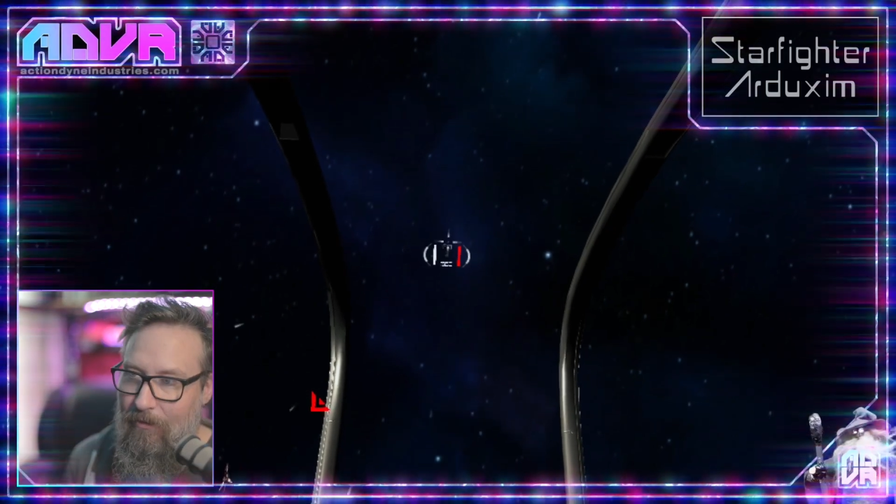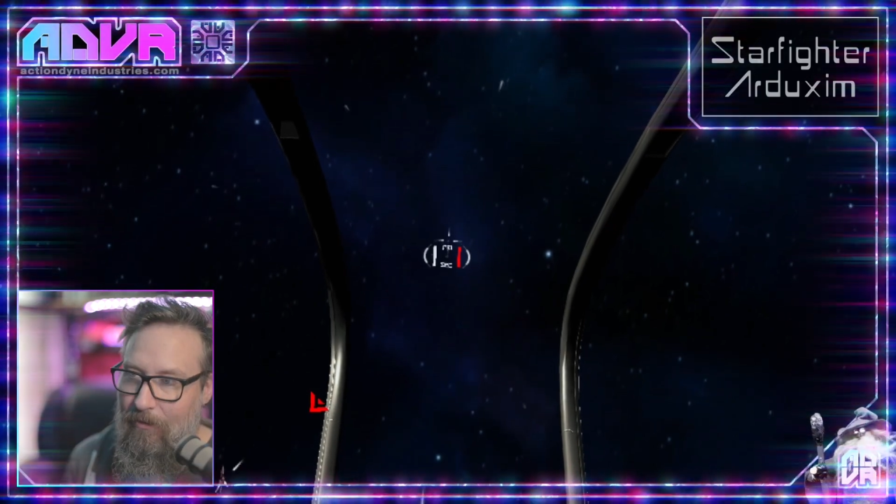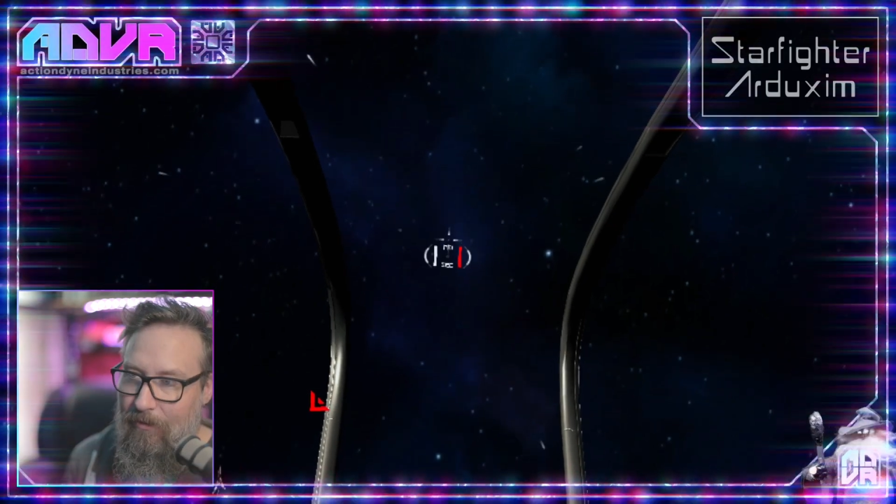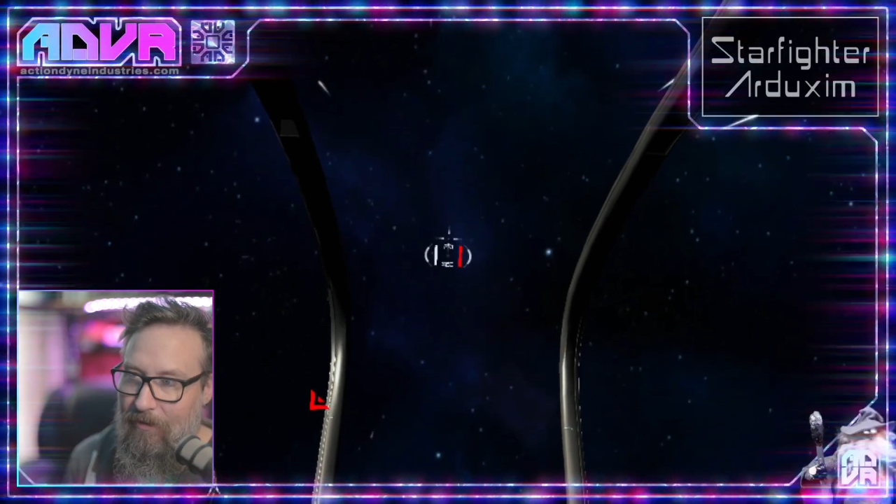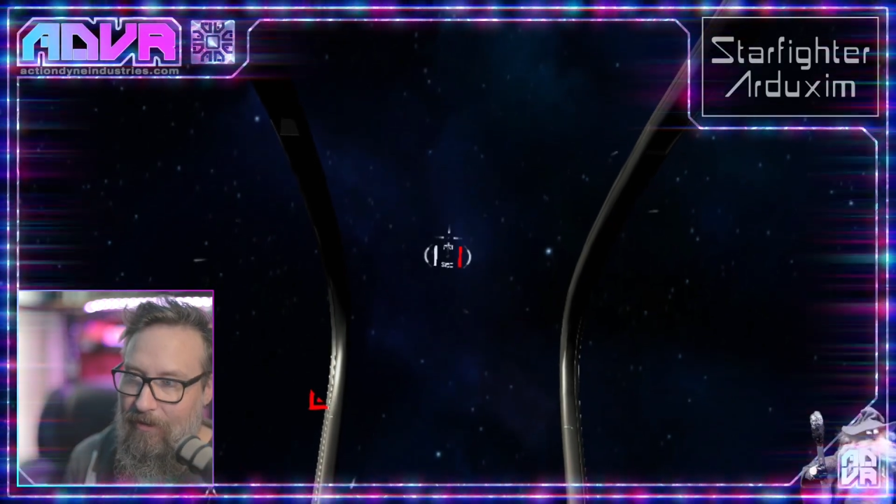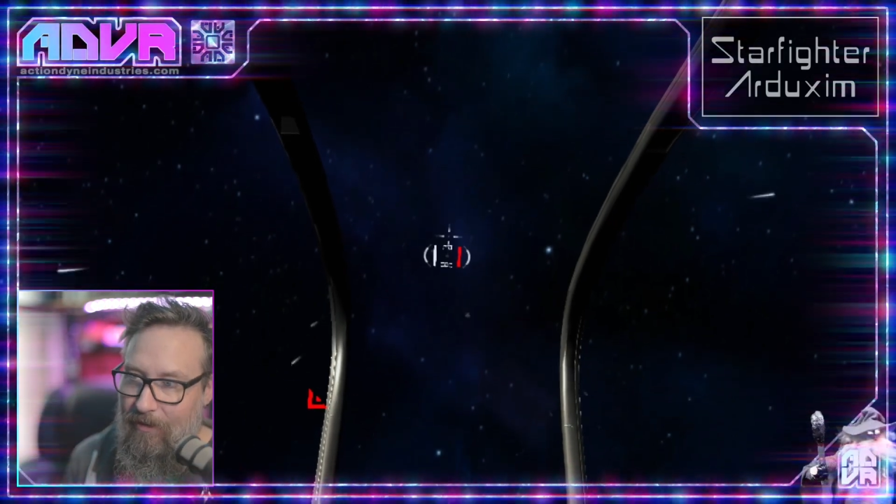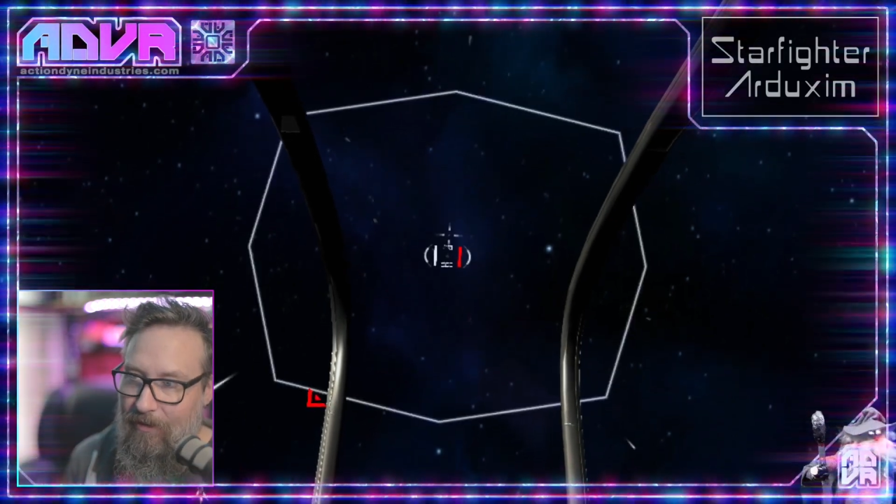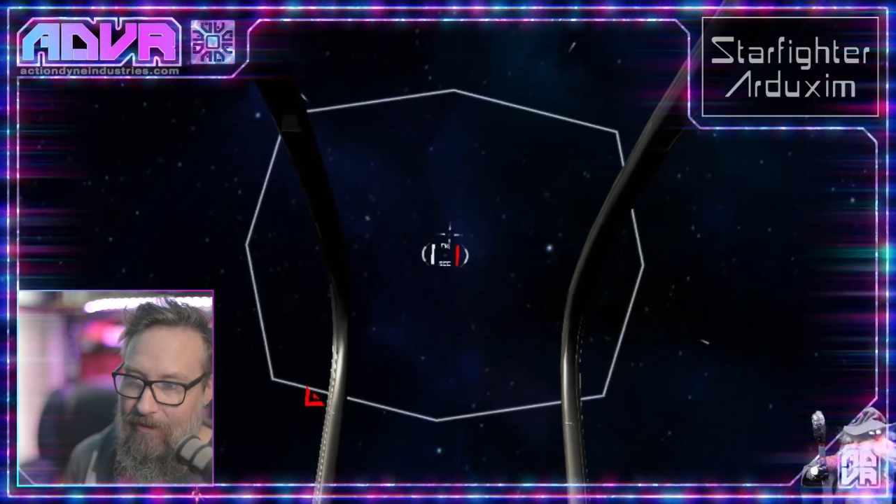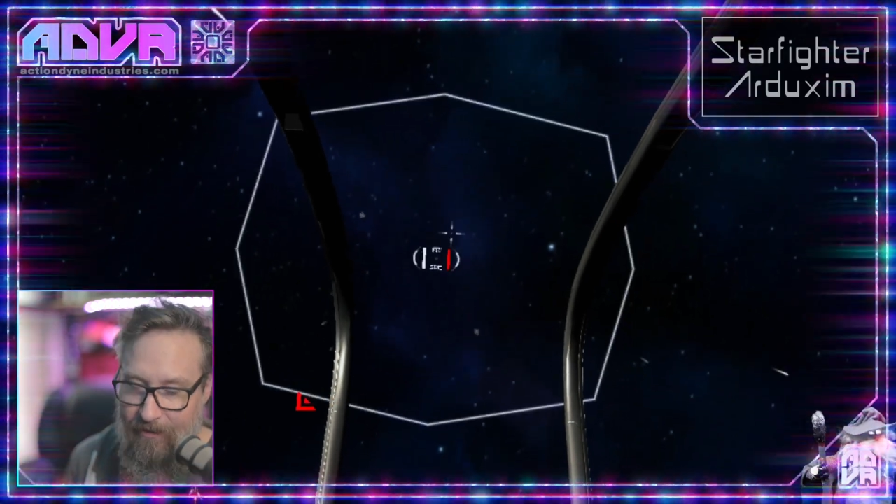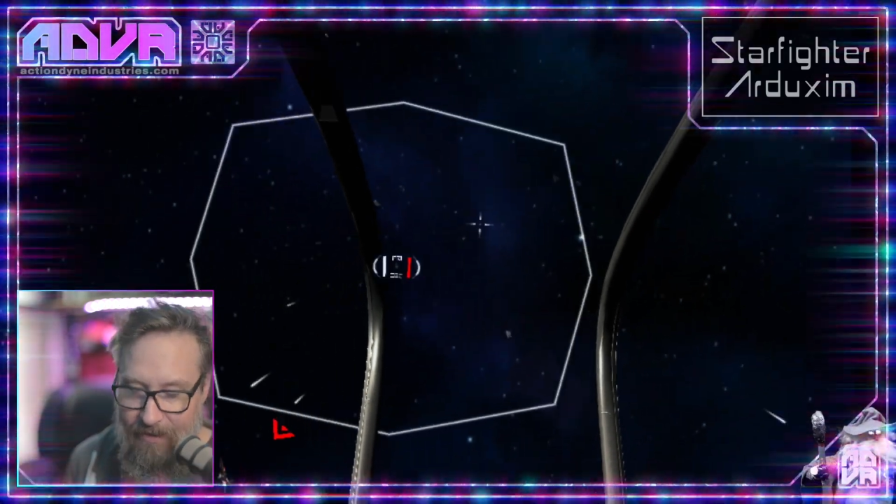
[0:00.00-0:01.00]

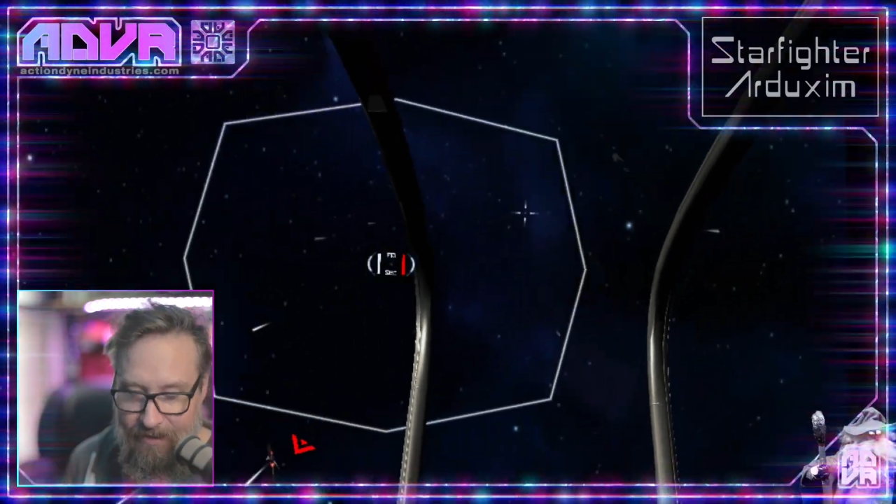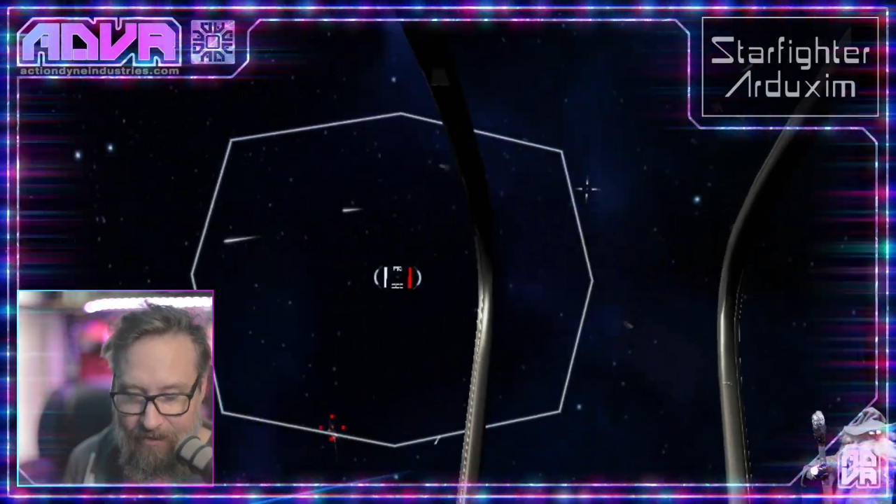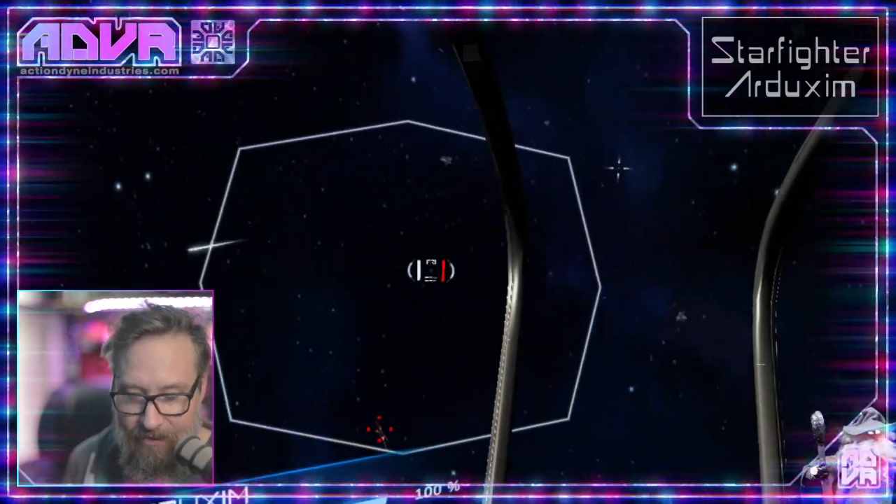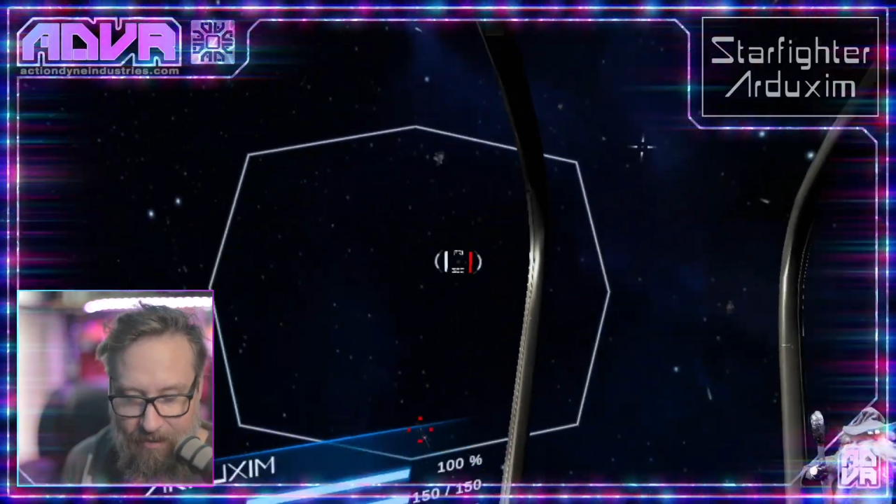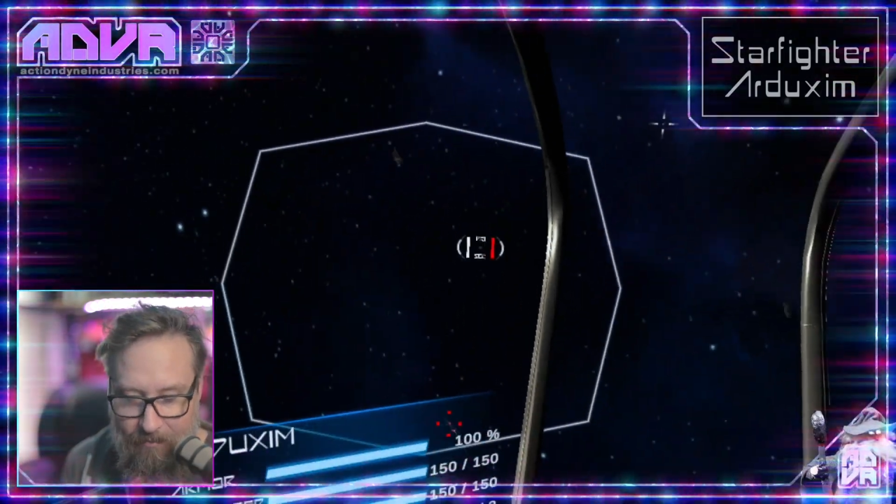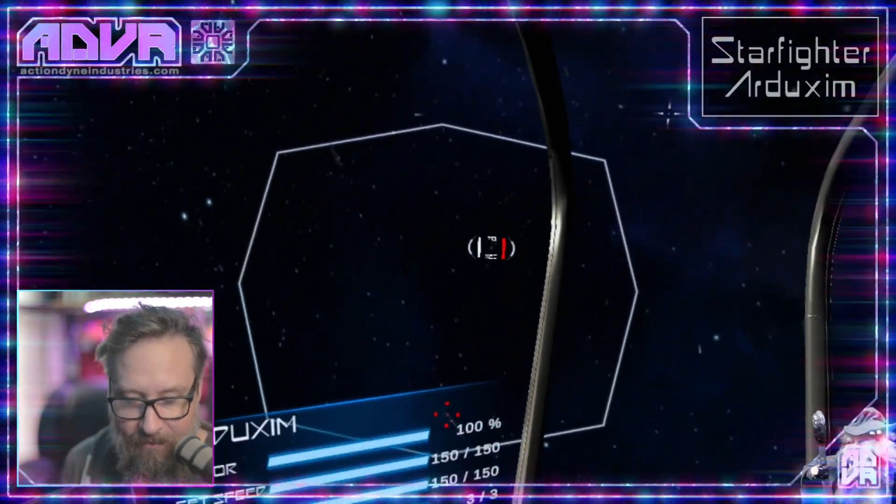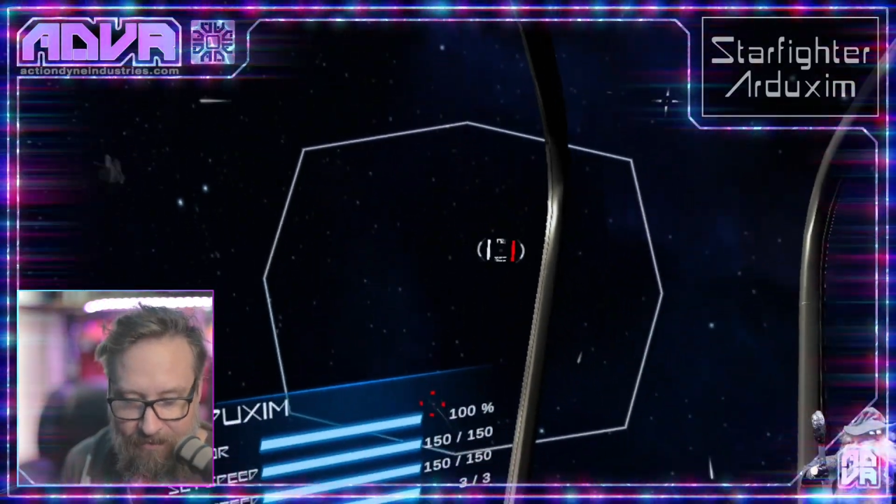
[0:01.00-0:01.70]
or you're in the ship.